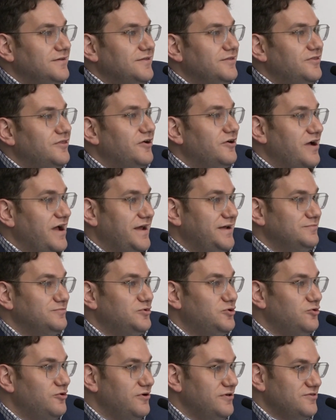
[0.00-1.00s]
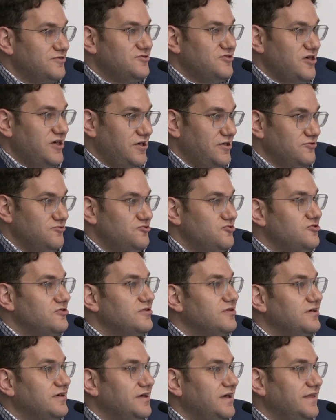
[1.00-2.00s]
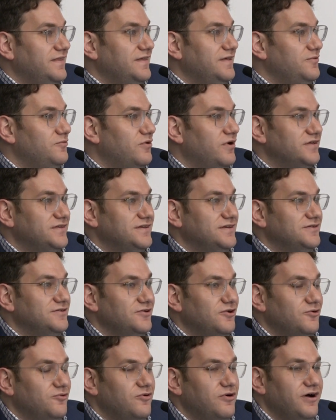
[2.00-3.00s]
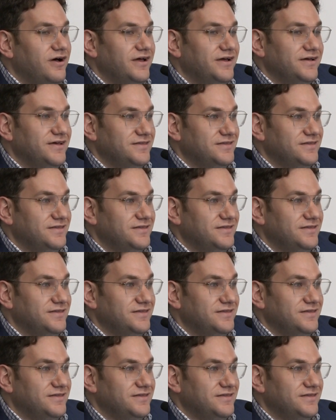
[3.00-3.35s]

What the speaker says: their item cost change, and they wanted to know why.